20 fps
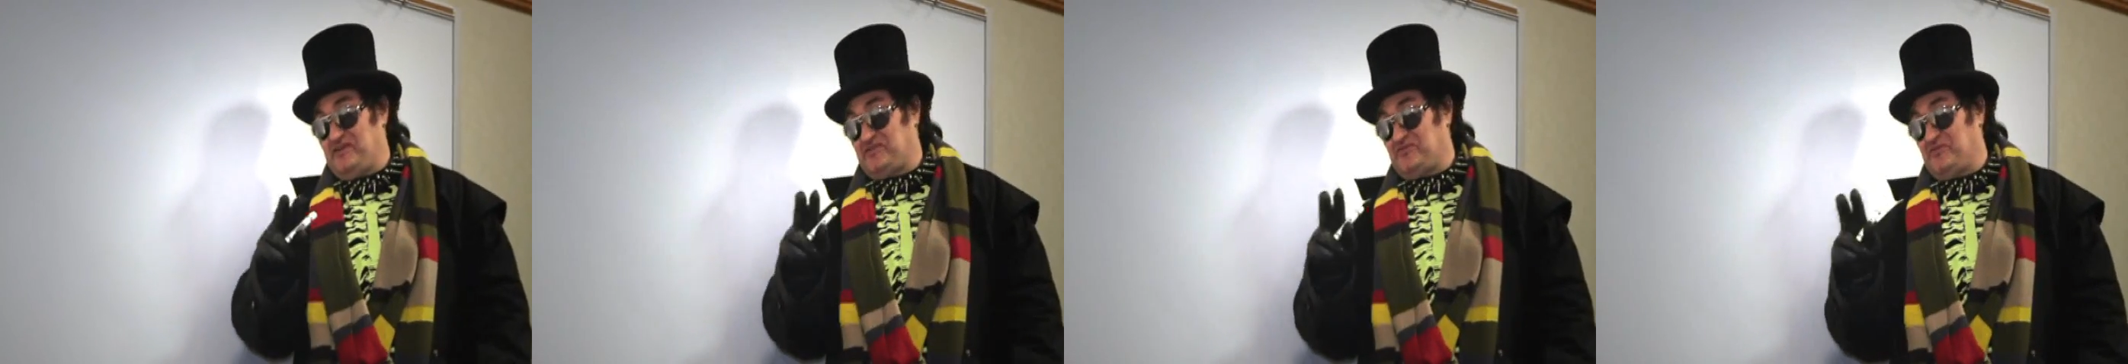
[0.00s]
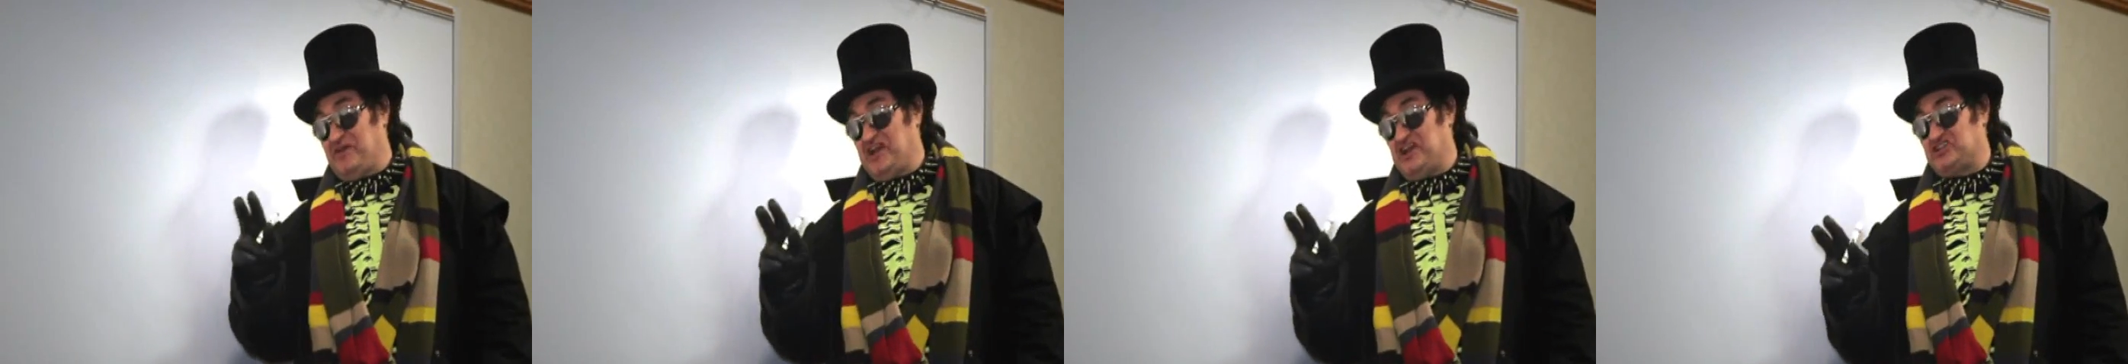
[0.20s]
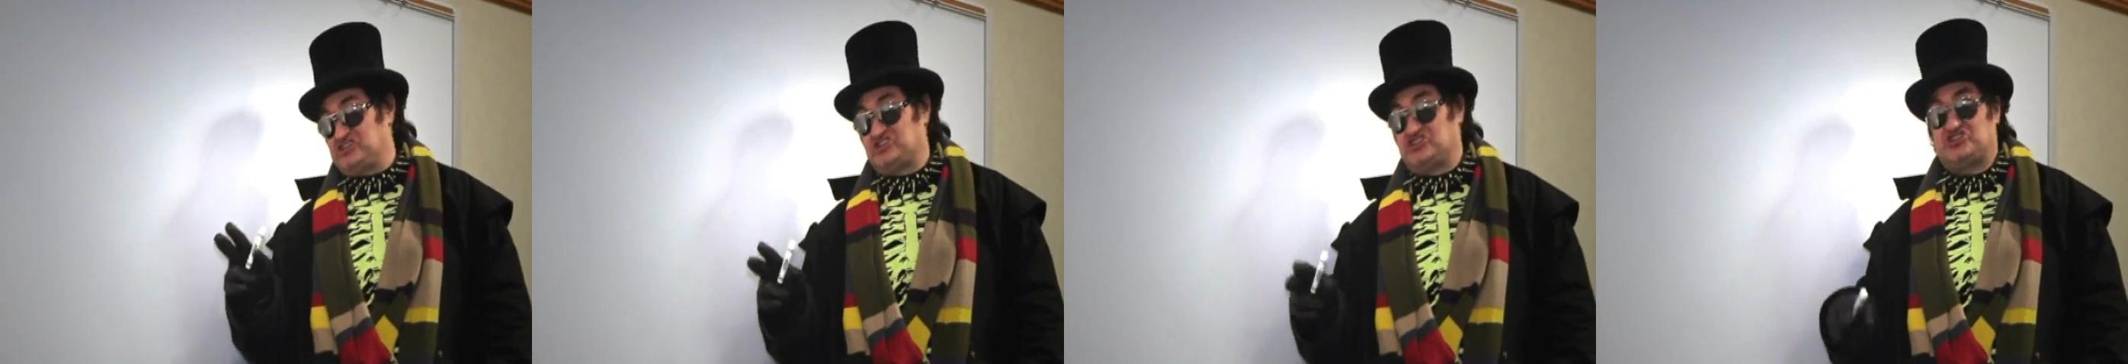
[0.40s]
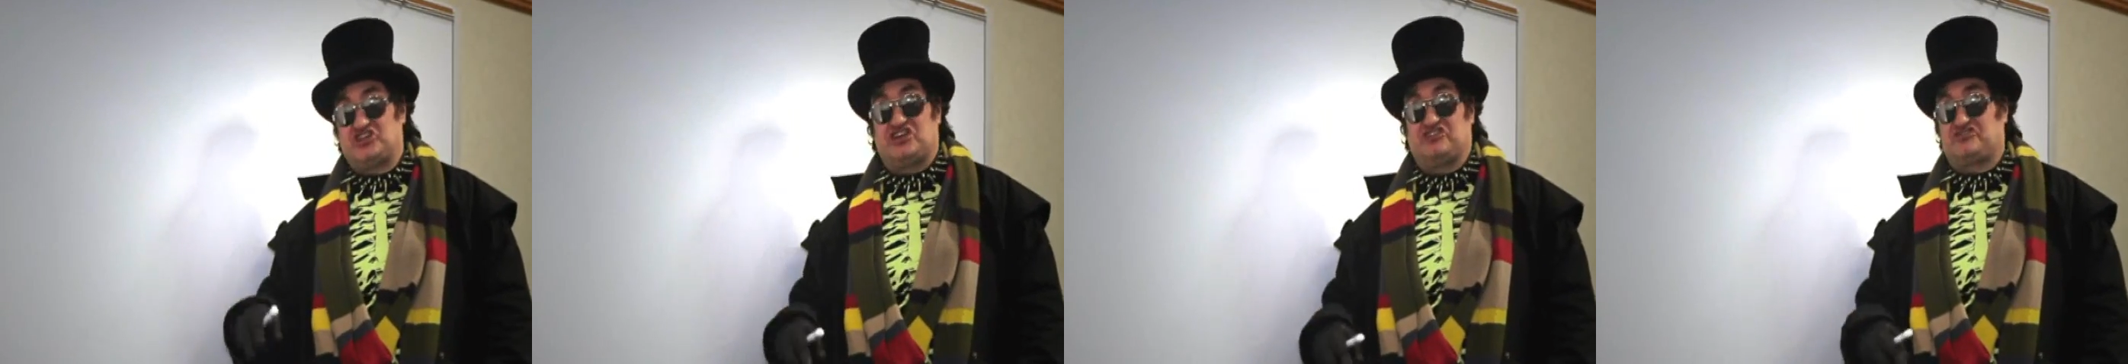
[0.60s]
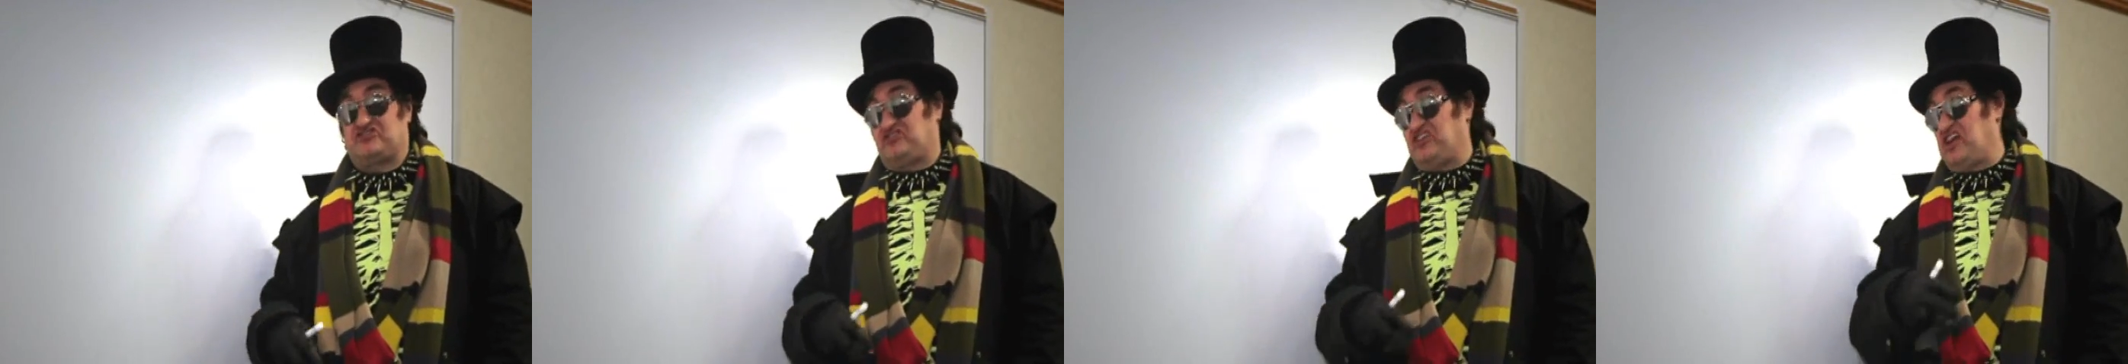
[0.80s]
equation to
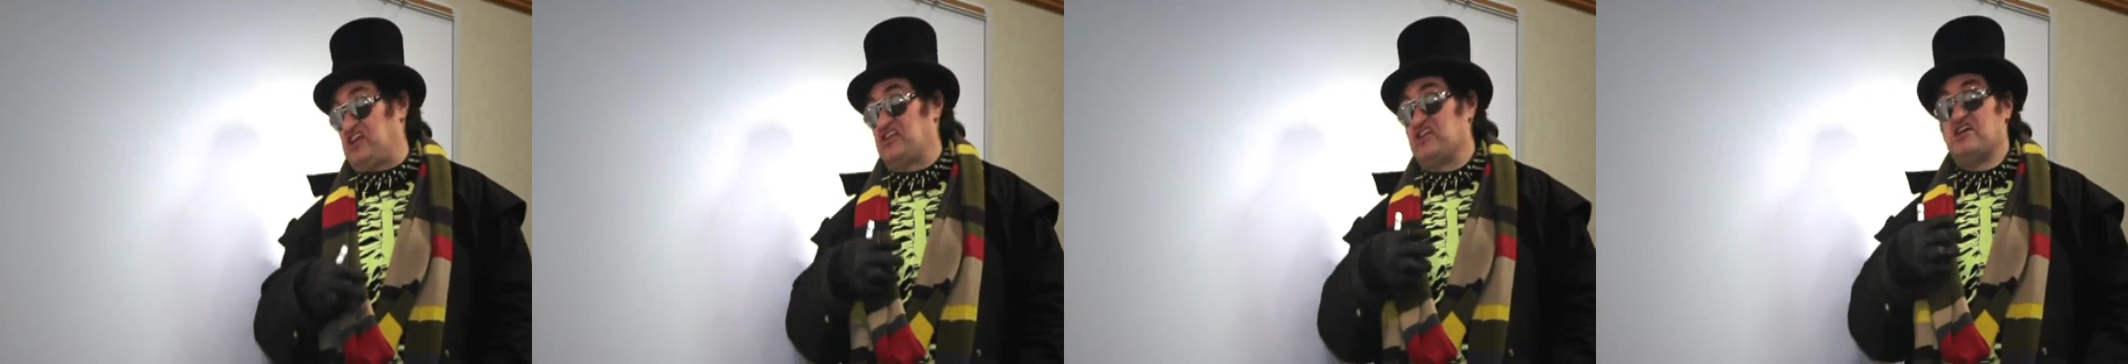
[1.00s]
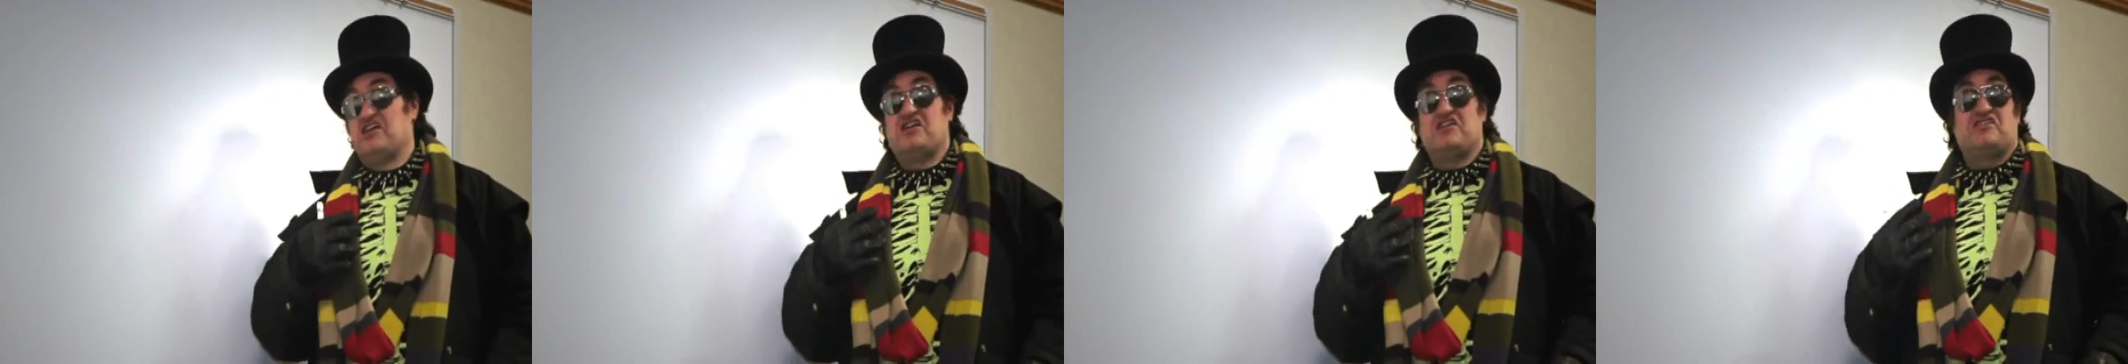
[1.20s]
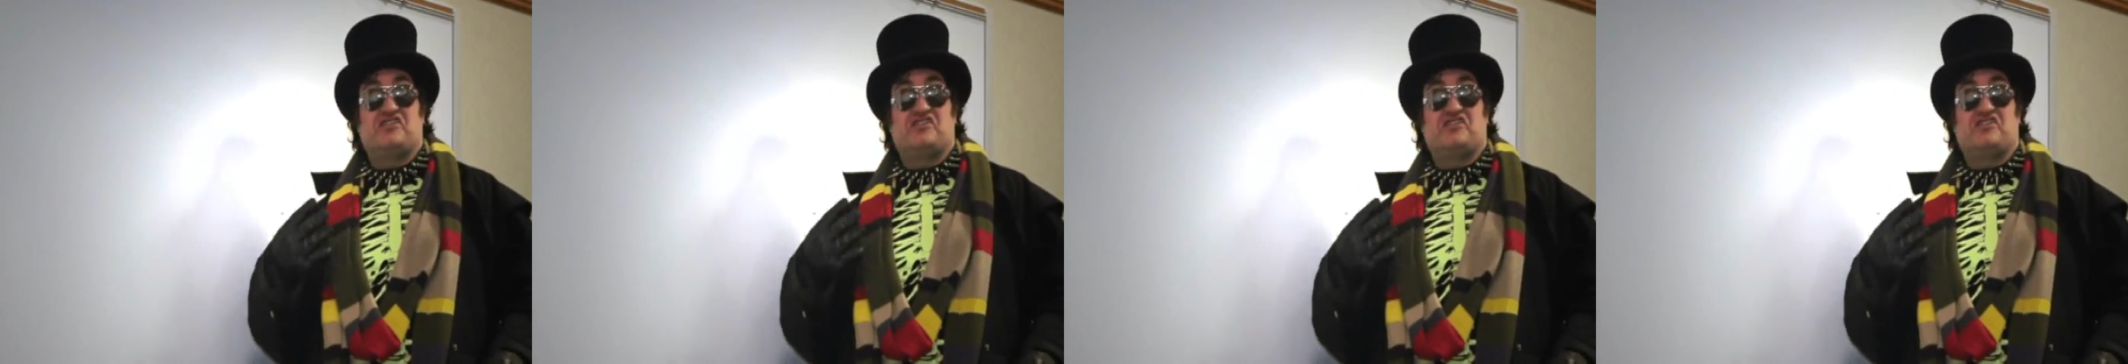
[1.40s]
understand